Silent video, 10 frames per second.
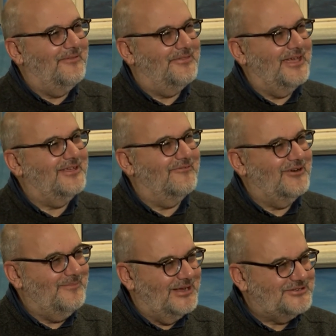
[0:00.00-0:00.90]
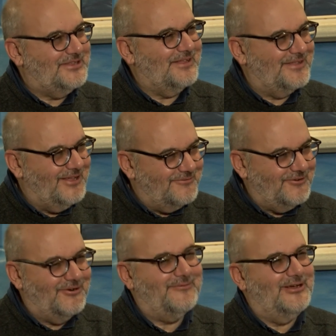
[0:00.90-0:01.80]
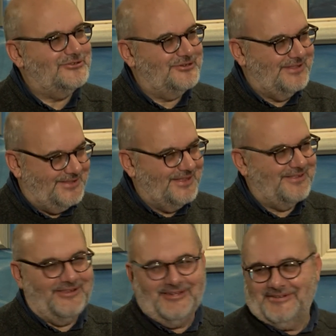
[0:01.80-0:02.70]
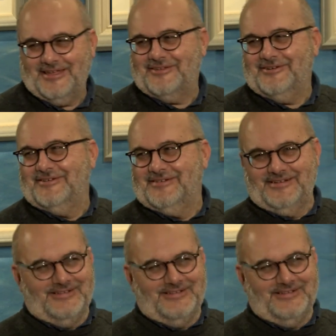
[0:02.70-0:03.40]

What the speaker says: Well, thank you very much. Thanks a lot for your questions. Thanks a lot. Thank you.